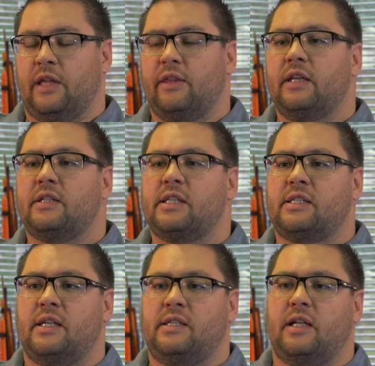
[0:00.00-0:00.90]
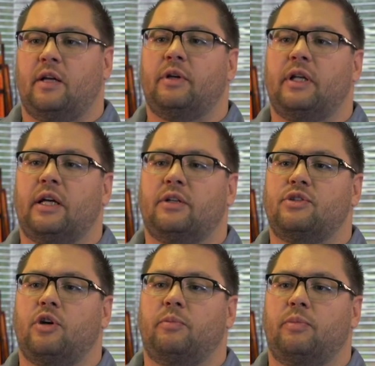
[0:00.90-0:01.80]
I think success in our
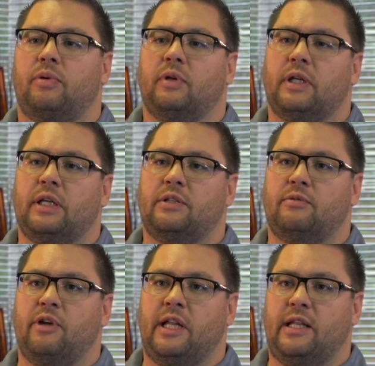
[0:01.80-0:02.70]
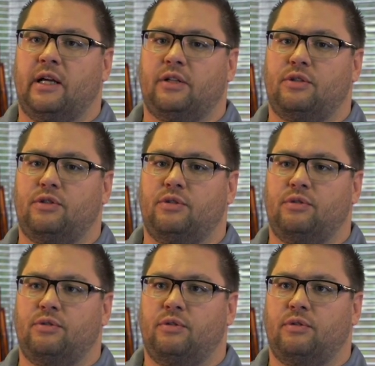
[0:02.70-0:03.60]
job is really down
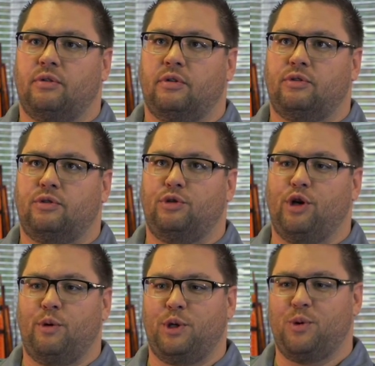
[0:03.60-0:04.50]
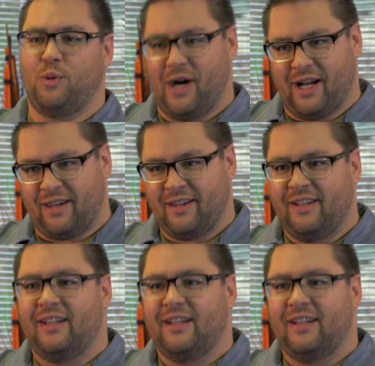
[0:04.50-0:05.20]
to knowing your why.